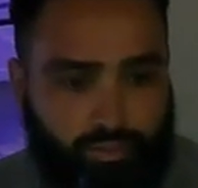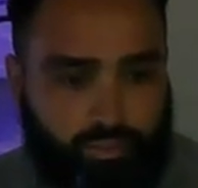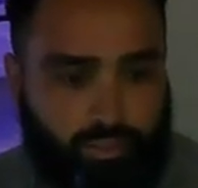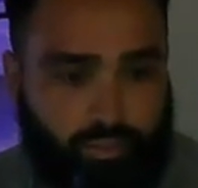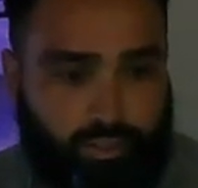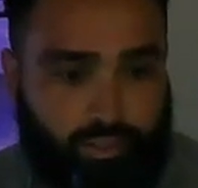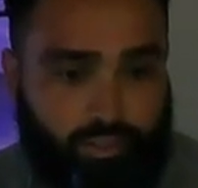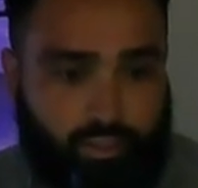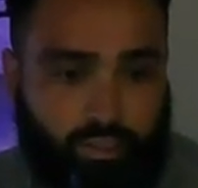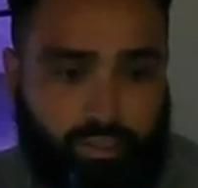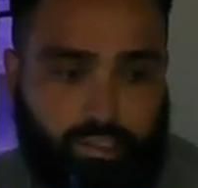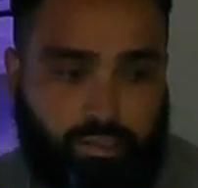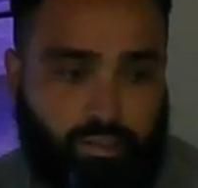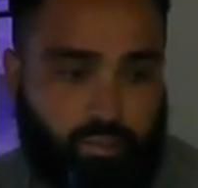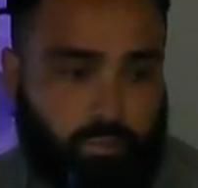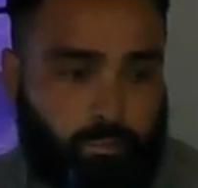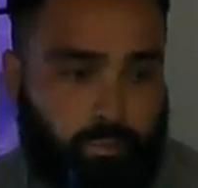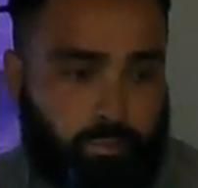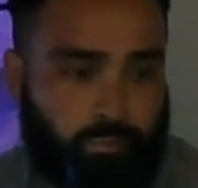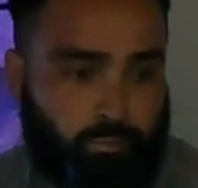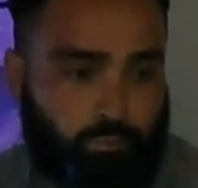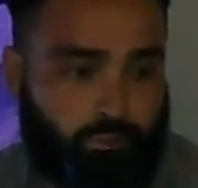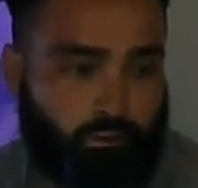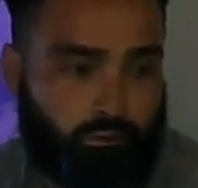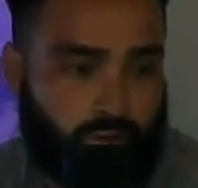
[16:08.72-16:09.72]
can turn it on a little
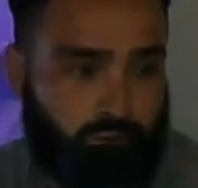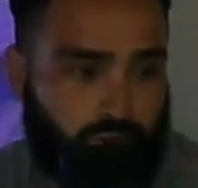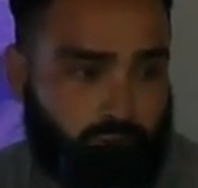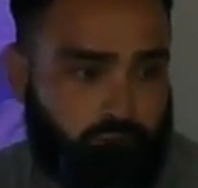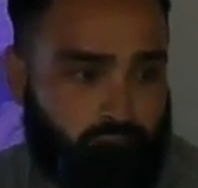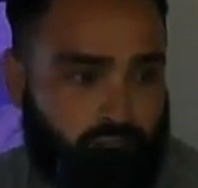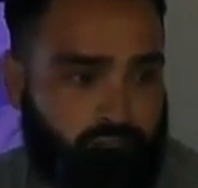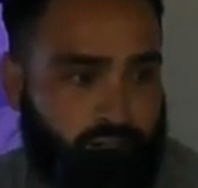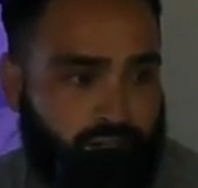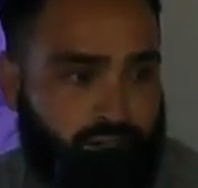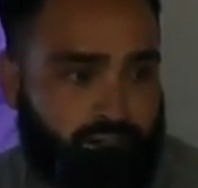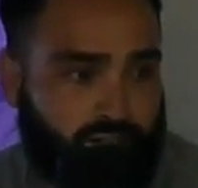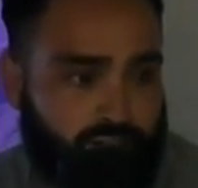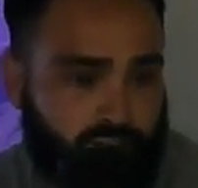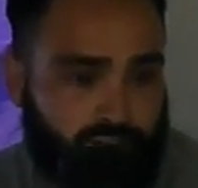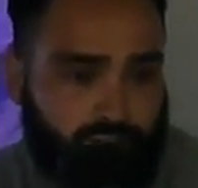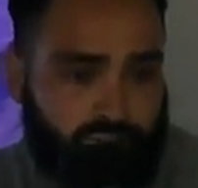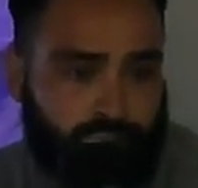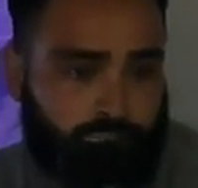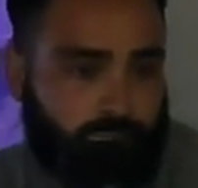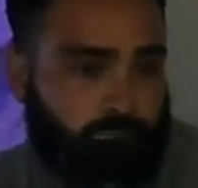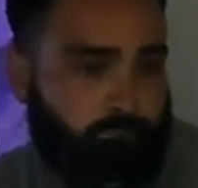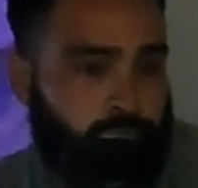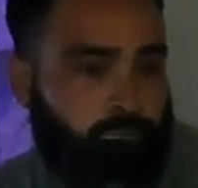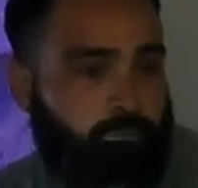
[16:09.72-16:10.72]
bit more, a little
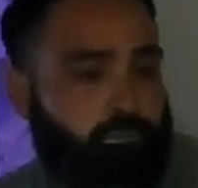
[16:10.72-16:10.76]
higher.